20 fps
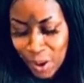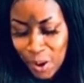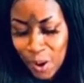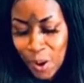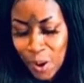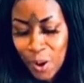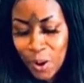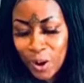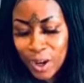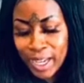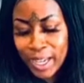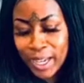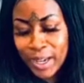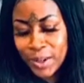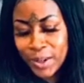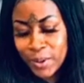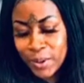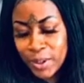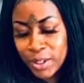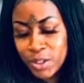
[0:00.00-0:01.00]
or
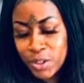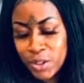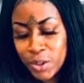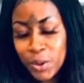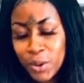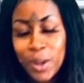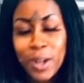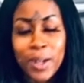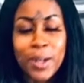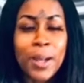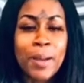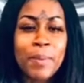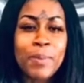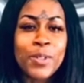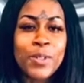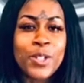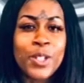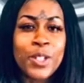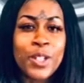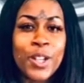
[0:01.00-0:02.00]
hindrance to
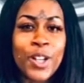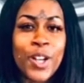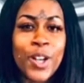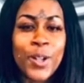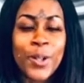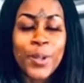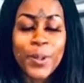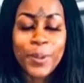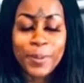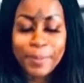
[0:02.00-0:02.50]
accomplishing a goal,